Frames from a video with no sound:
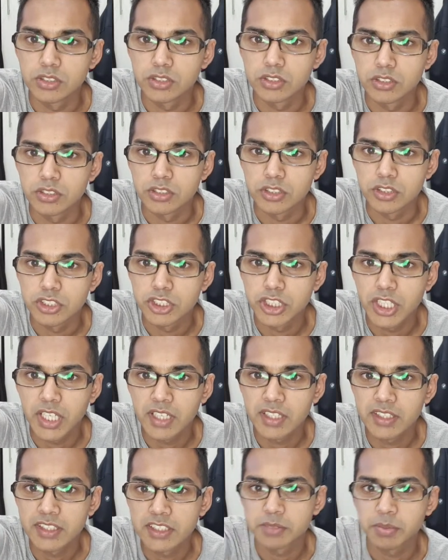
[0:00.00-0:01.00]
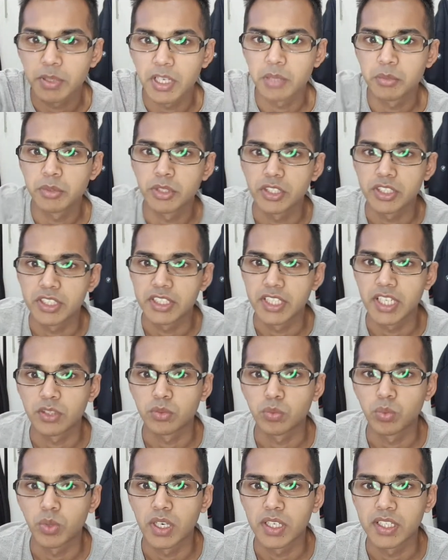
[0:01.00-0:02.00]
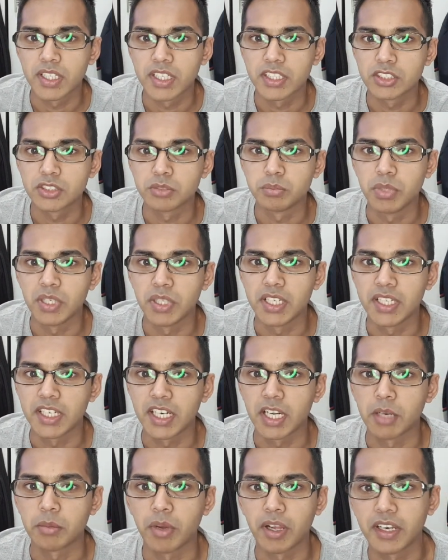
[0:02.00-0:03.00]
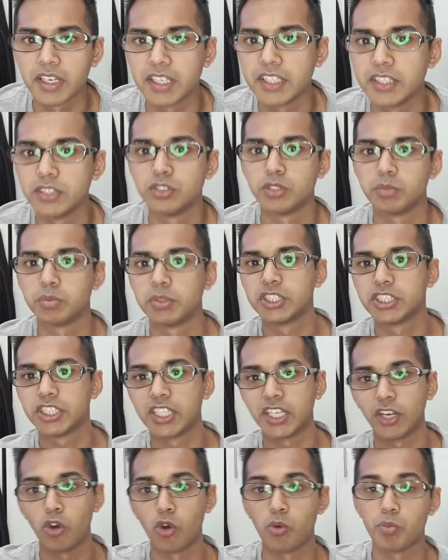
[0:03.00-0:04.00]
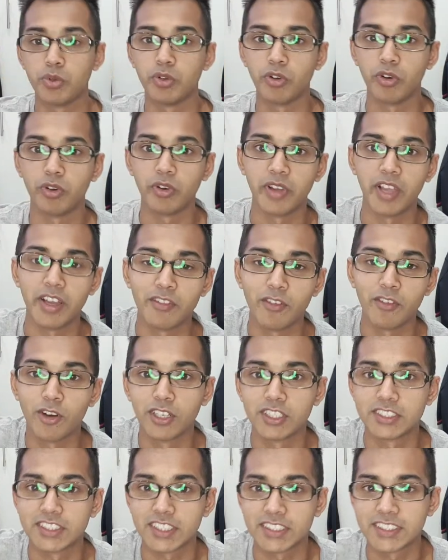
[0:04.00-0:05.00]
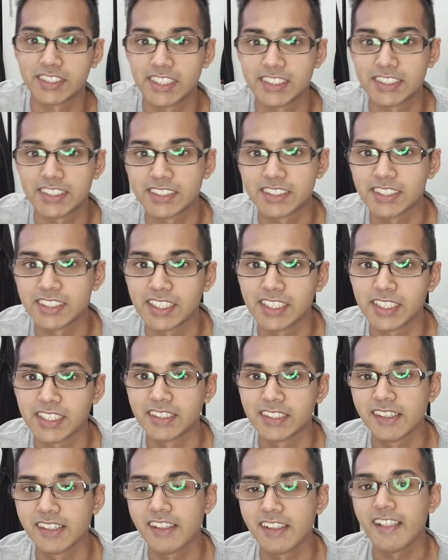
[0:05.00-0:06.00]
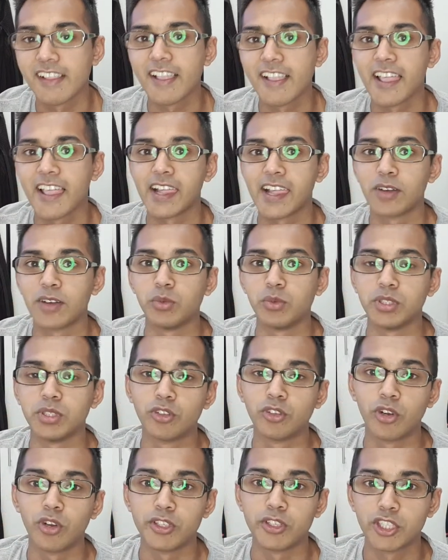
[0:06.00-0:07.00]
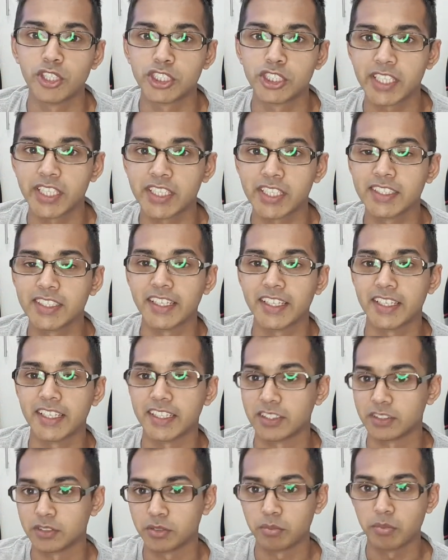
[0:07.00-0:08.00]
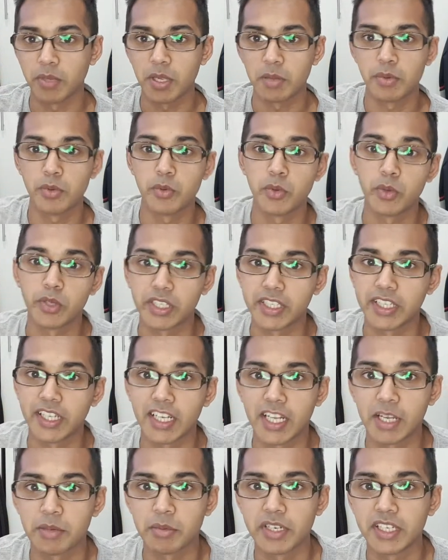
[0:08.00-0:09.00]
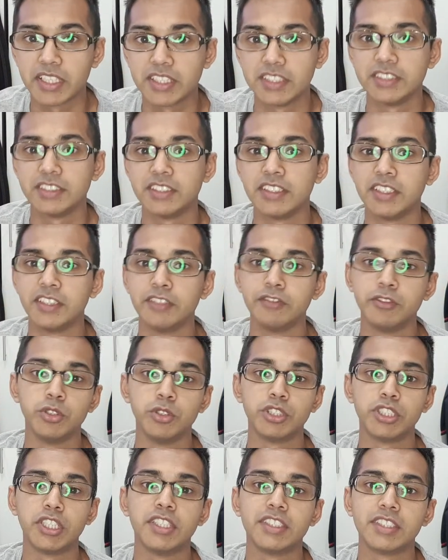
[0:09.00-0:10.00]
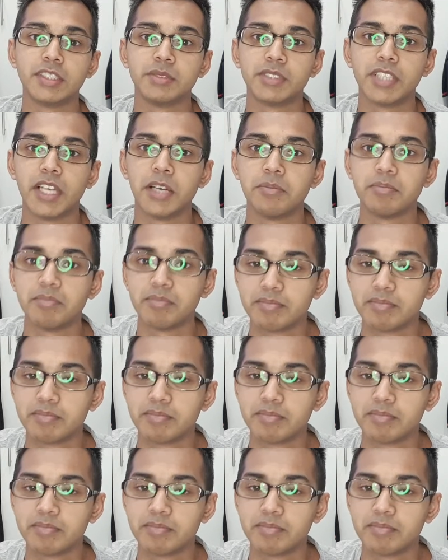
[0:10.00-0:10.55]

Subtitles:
Your channel inspired me to get one and to build it up. I really do appreciate it. I hope you have all the success with growing your channel, and maybe we could collaborate in the future sometime.